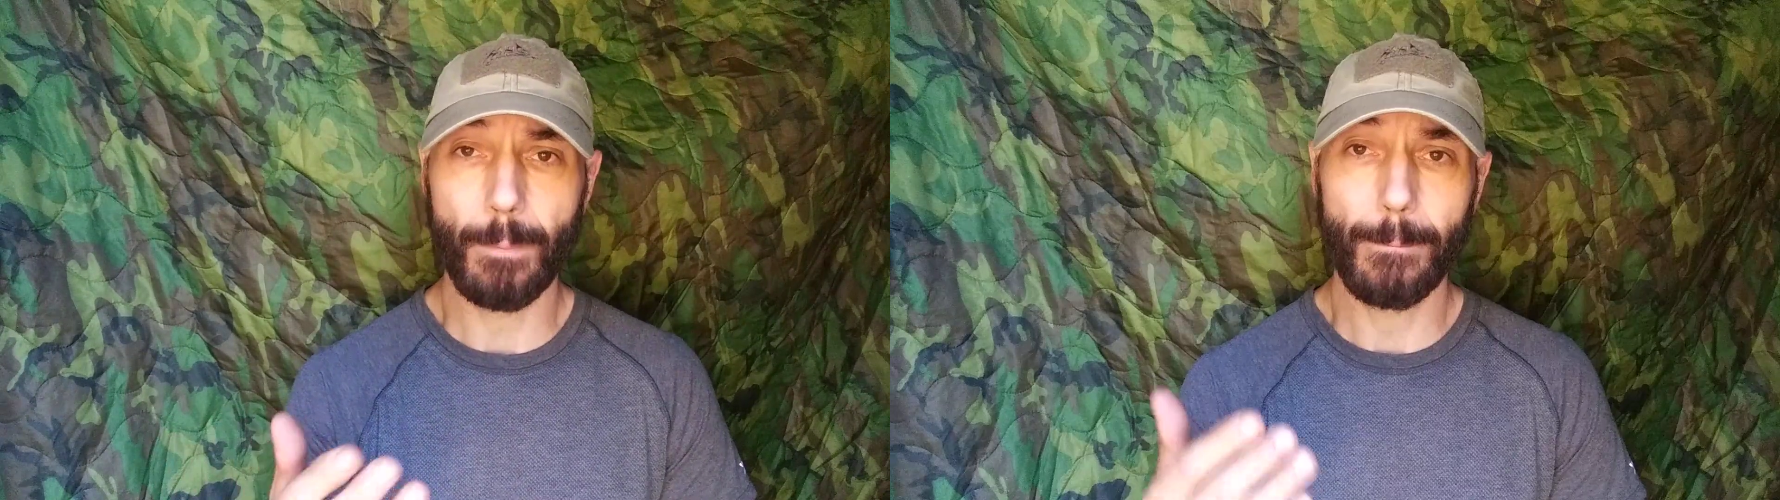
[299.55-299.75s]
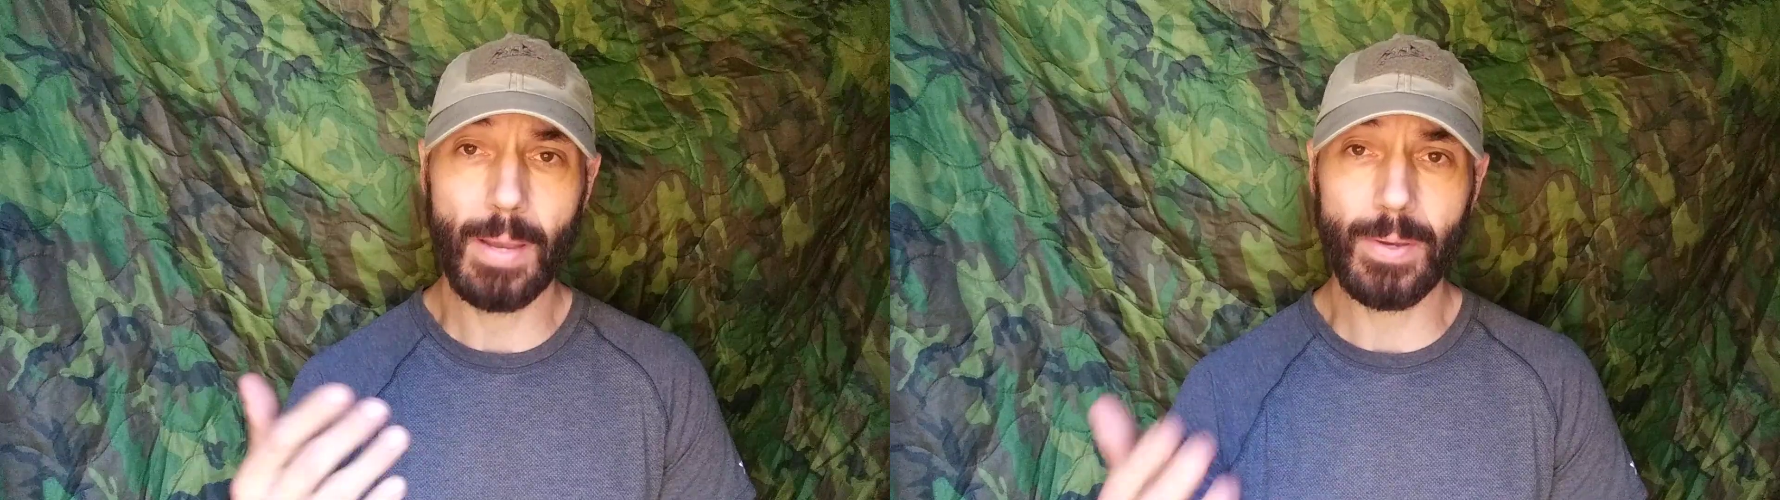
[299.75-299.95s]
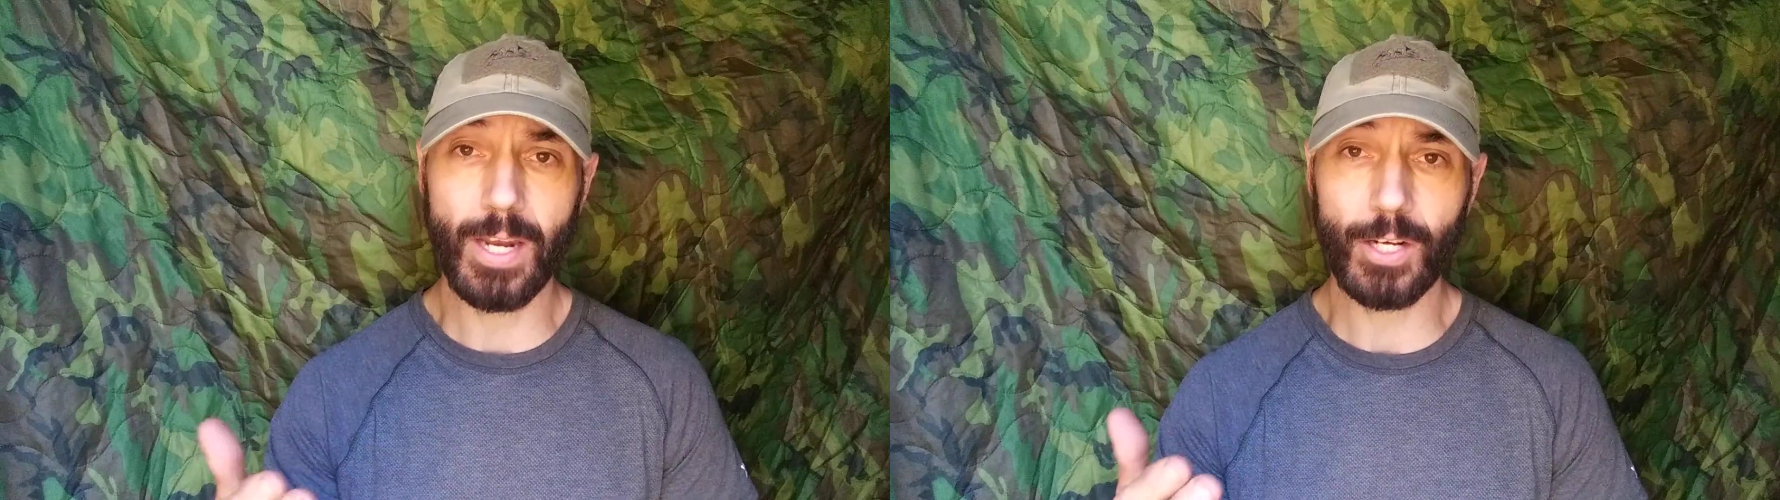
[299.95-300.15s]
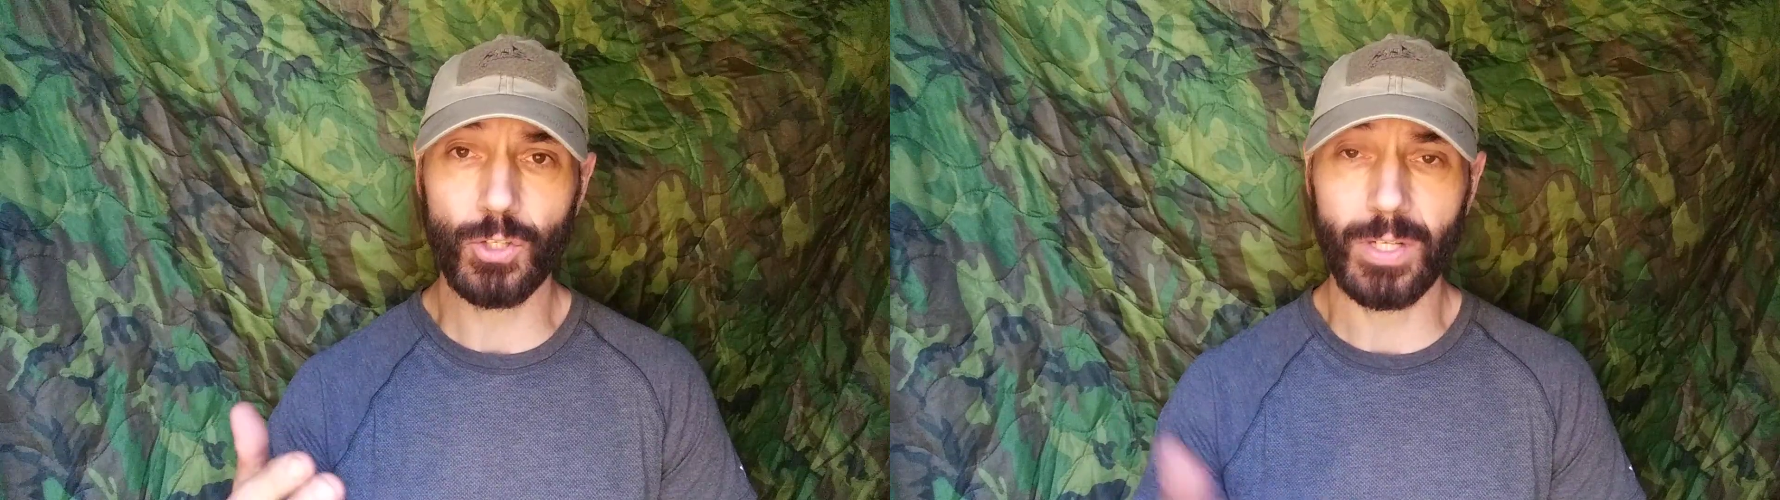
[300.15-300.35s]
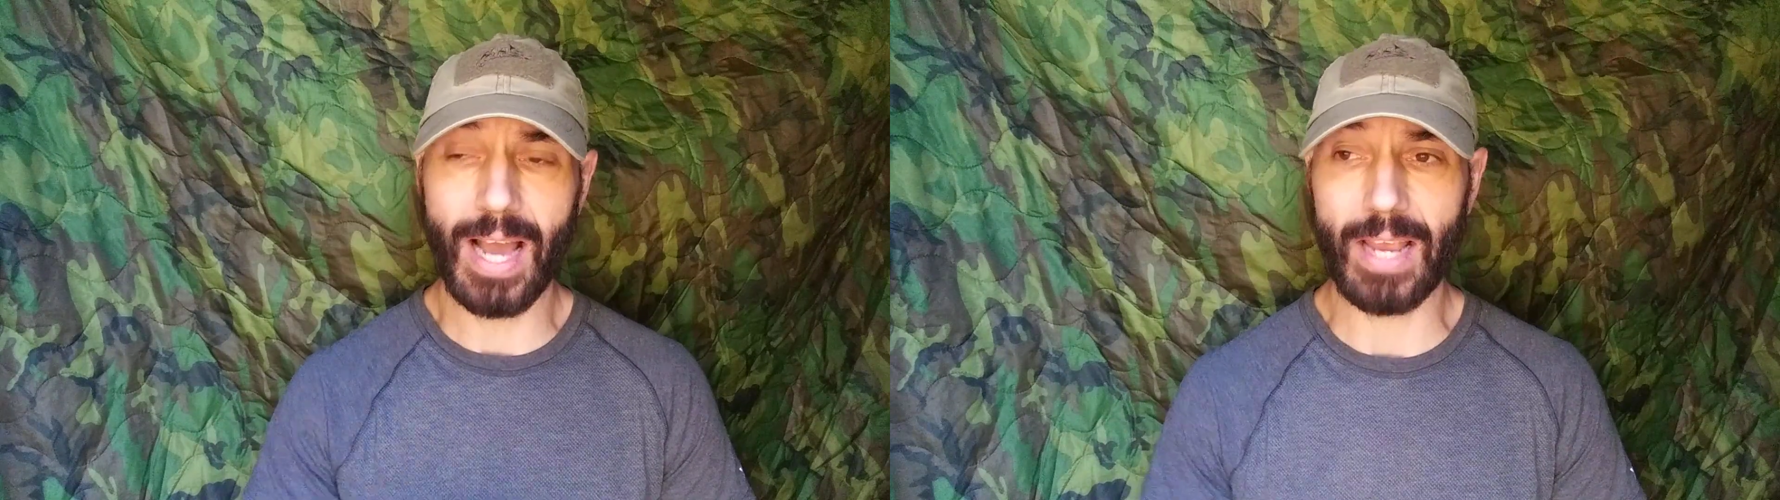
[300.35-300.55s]
maybe an
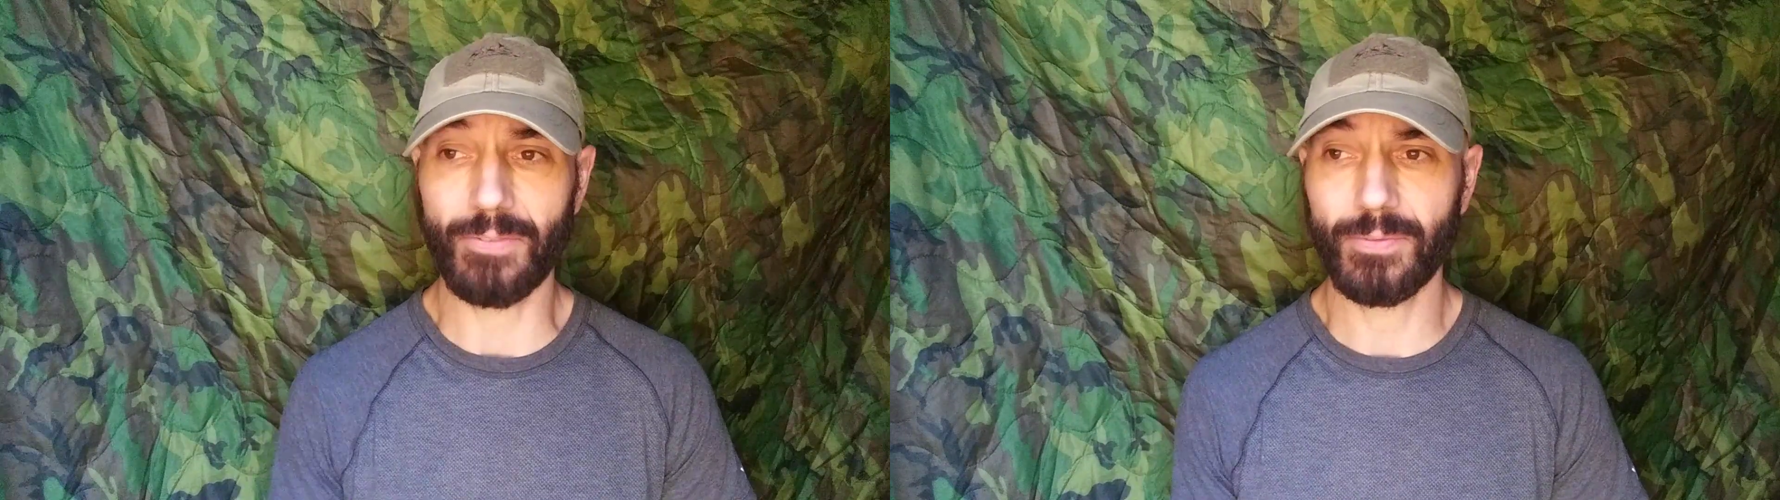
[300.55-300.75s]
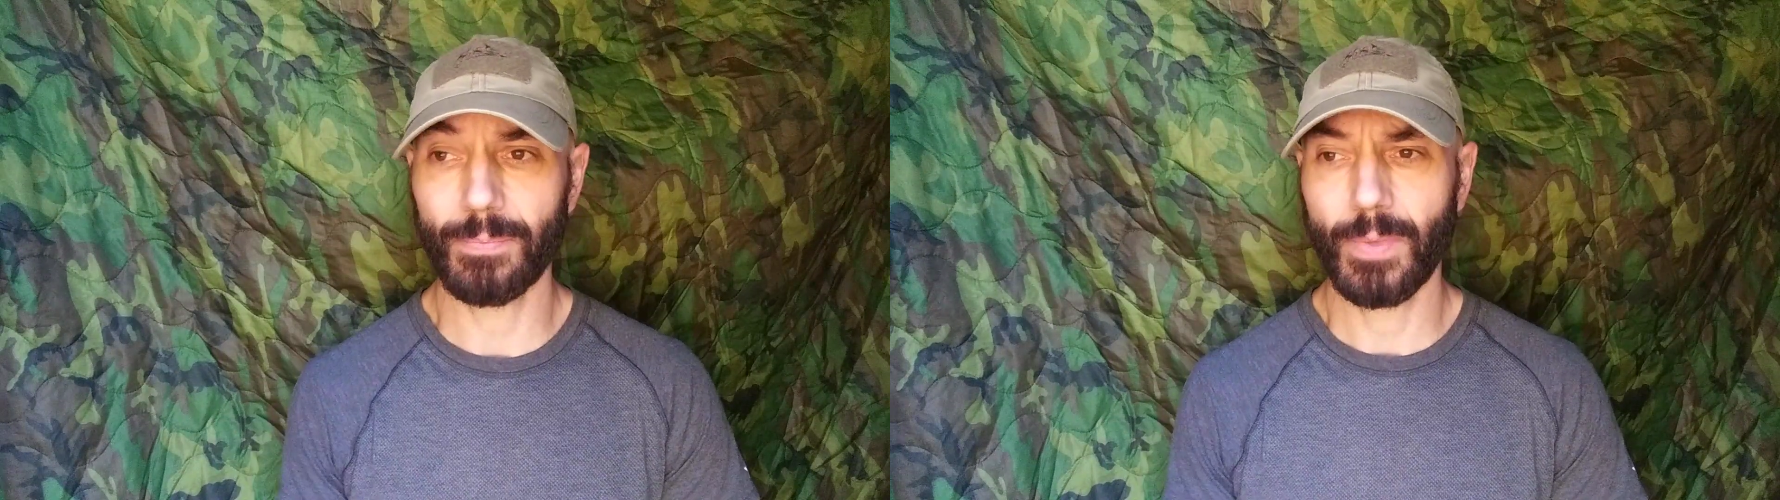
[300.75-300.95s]
extra knife,